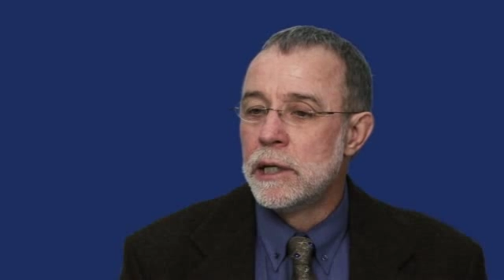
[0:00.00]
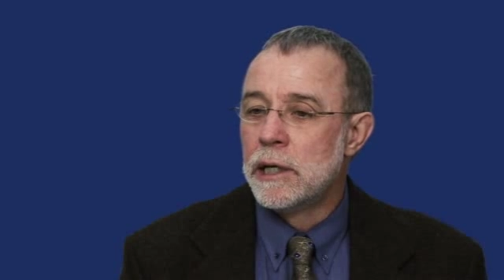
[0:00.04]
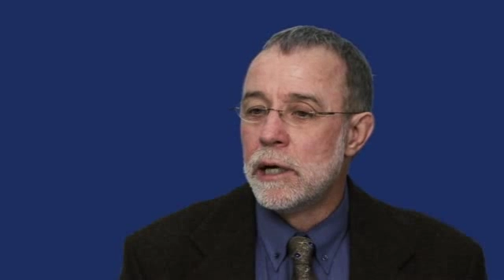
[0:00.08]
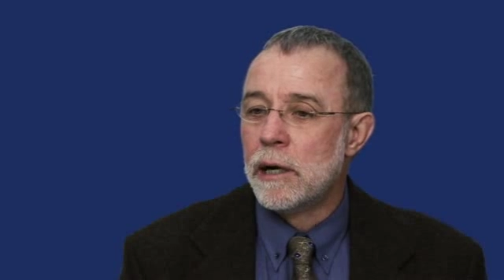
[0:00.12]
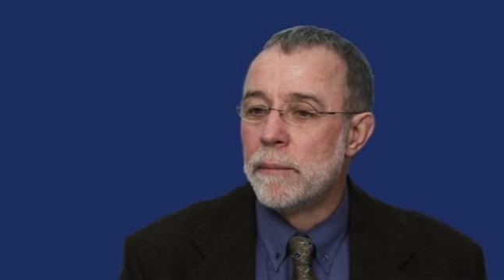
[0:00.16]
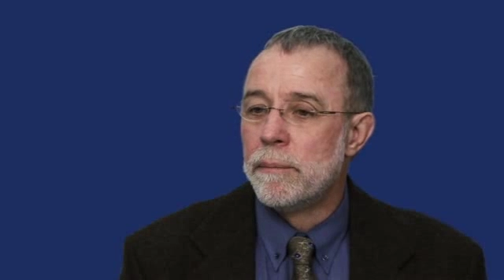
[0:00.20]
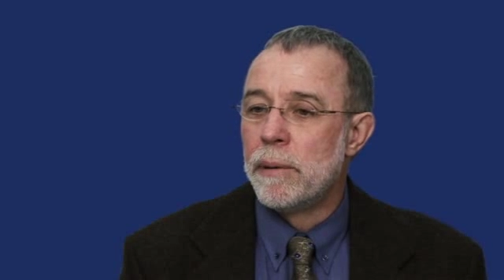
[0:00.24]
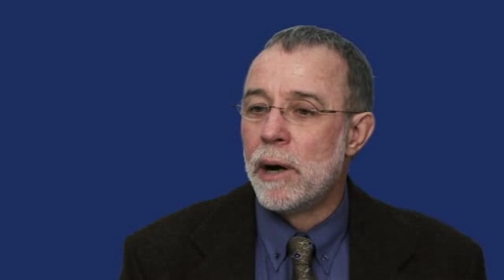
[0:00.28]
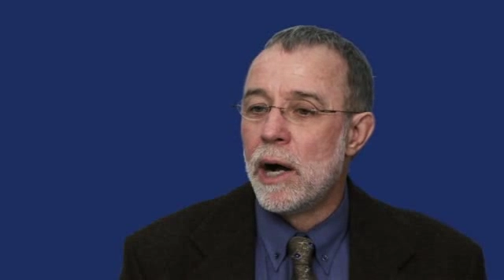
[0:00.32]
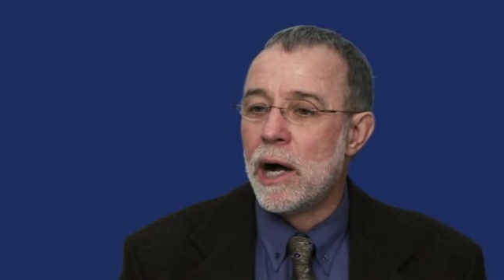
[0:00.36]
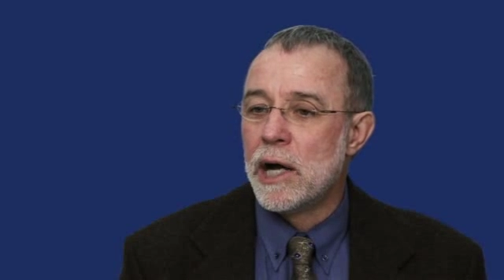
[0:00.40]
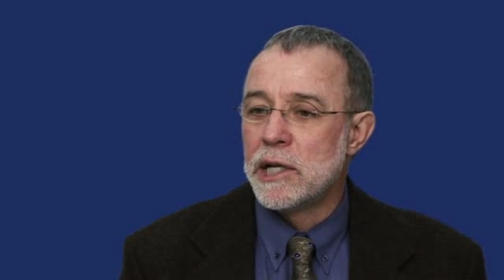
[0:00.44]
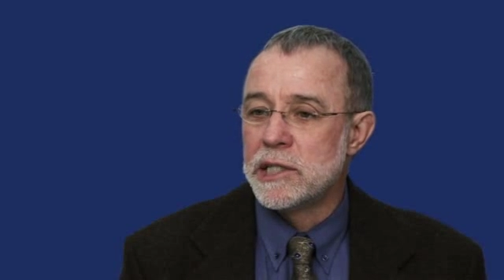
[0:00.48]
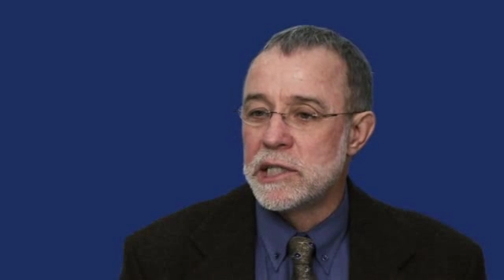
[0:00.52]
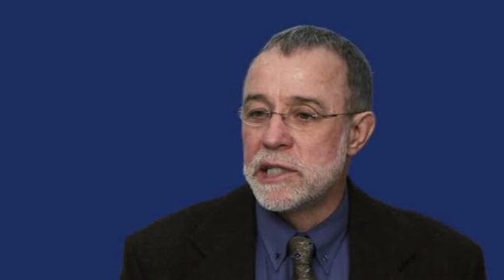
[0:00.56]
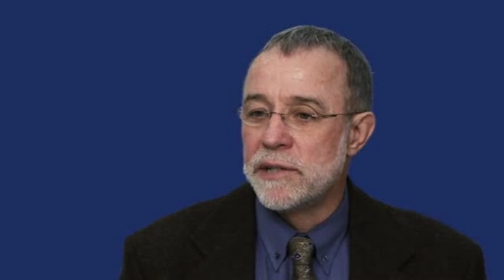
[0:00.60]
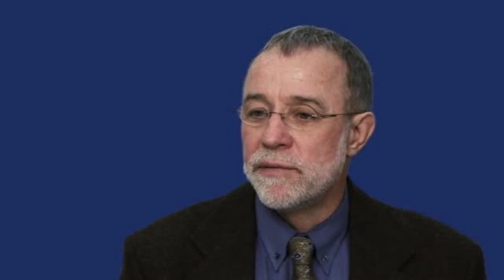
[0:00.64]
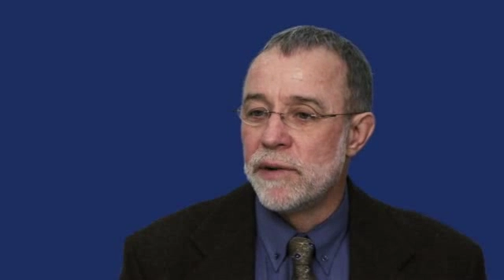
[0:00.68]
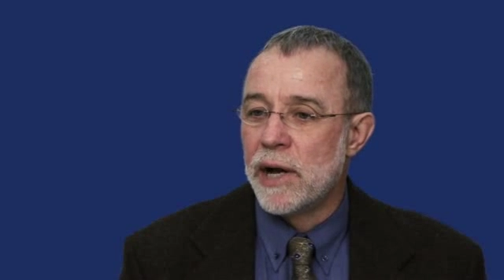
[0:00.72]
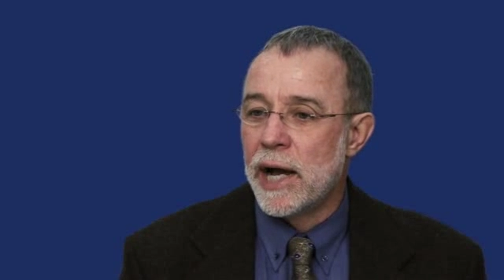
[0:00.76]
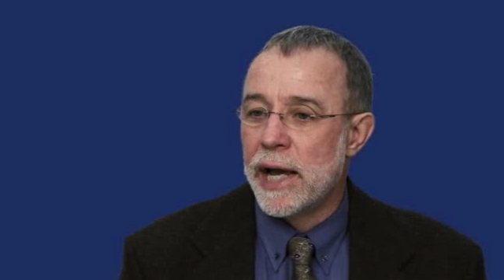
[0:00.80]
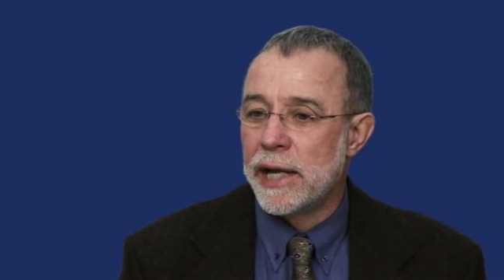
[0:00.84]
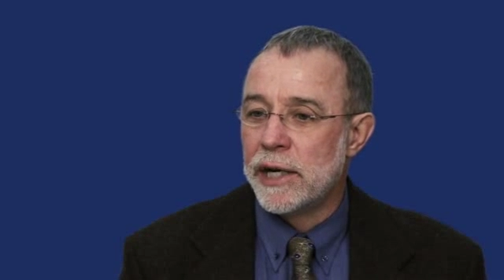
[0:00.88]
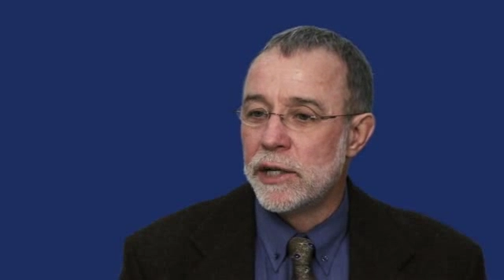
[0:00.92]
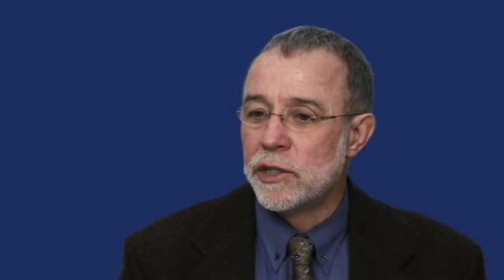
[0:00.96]
a positive
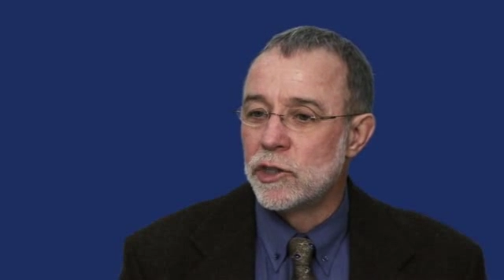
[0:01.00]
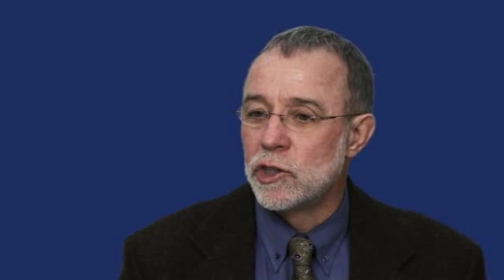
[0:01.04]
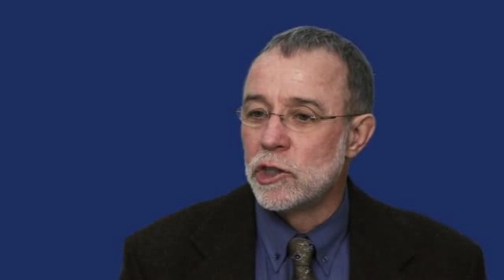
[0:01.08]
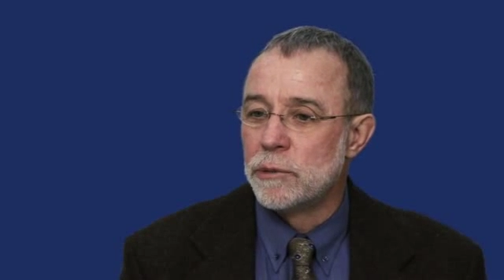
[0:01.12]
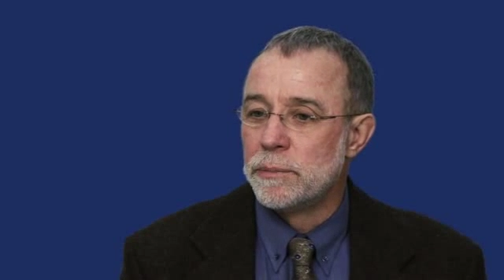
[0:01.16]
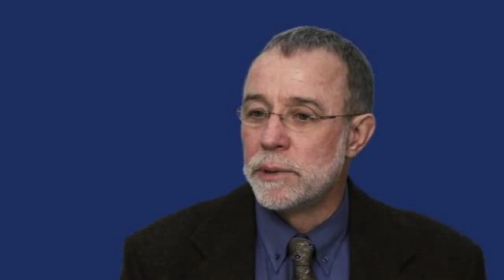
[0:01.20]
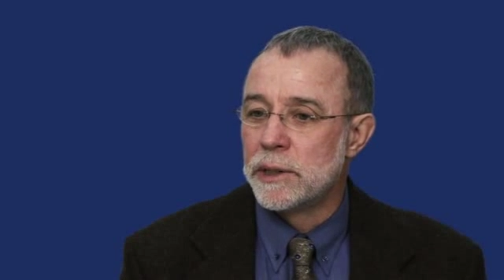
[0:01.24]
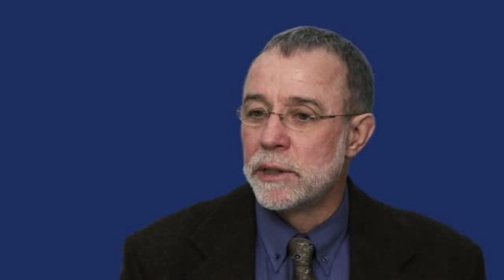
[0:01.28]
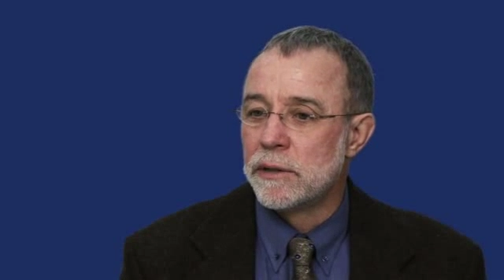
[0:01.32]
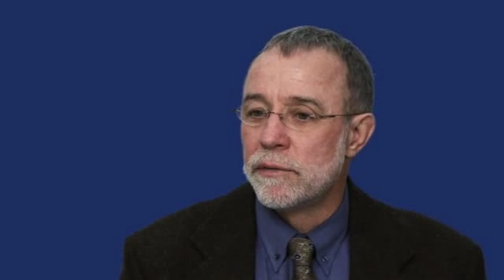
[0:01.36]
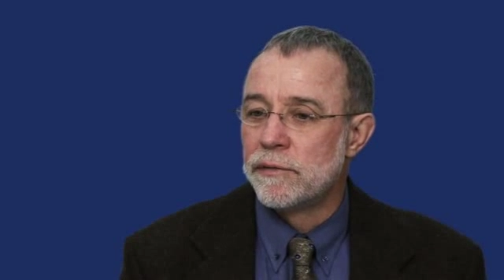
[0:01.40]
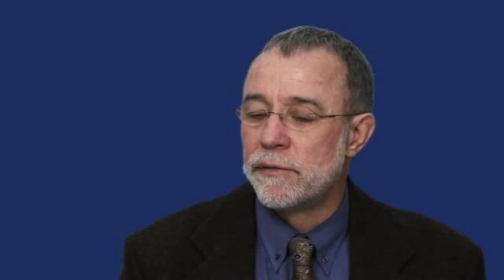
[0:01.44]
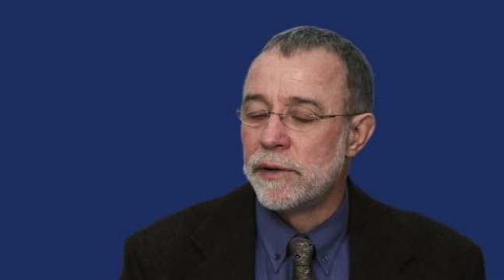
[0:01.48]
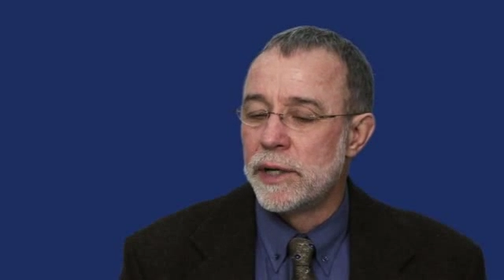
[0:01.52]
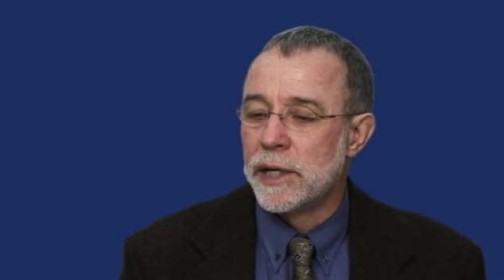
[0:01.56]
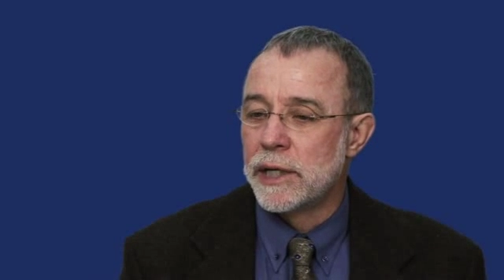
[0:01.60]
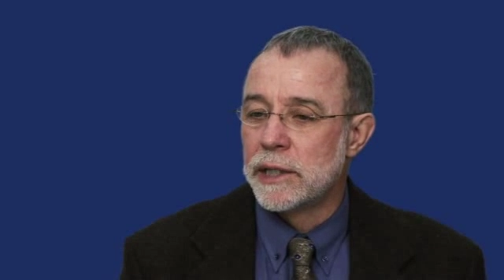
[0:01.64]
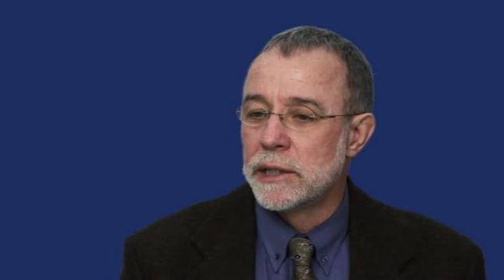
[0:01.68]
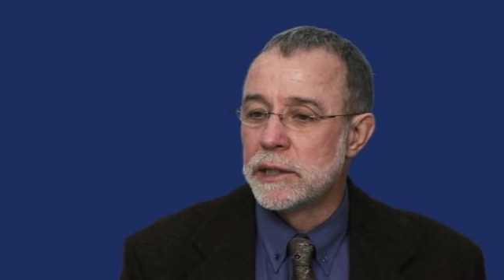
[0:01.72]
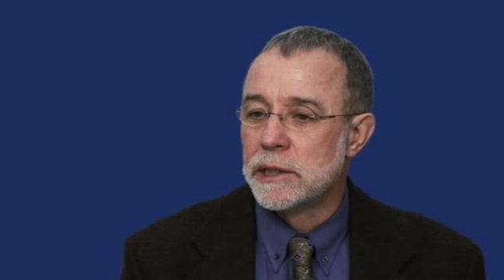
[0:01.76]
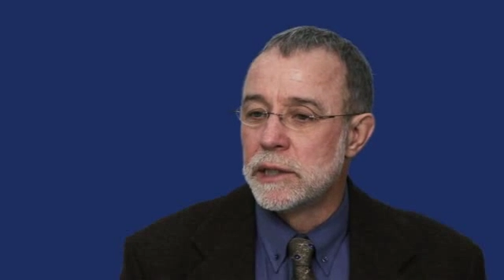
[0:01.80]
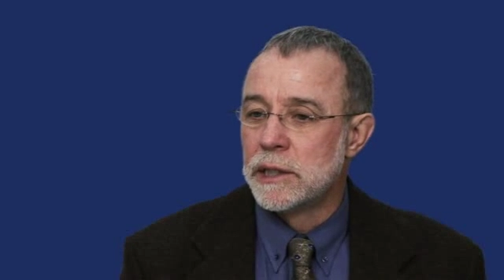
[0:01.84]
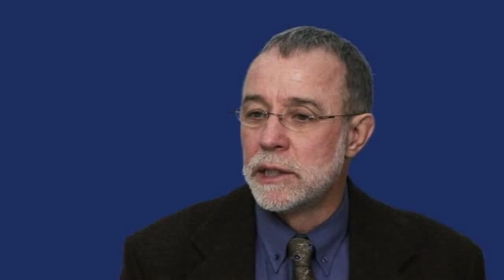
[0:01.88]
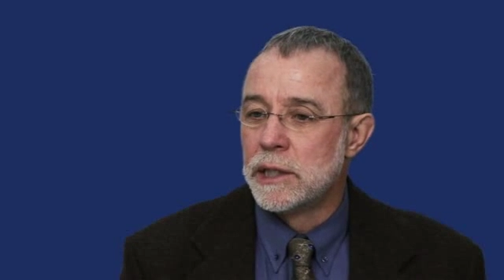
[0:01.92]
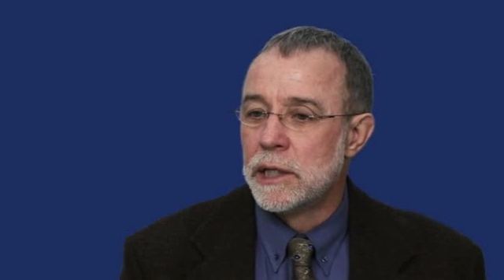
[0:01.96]
inotropic
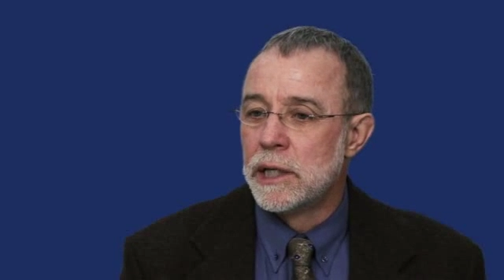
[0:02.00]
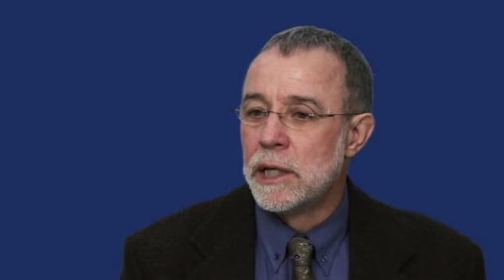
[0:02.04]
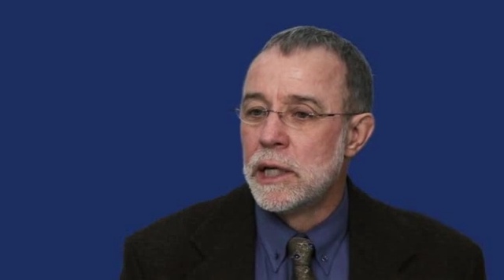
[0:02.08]
effect,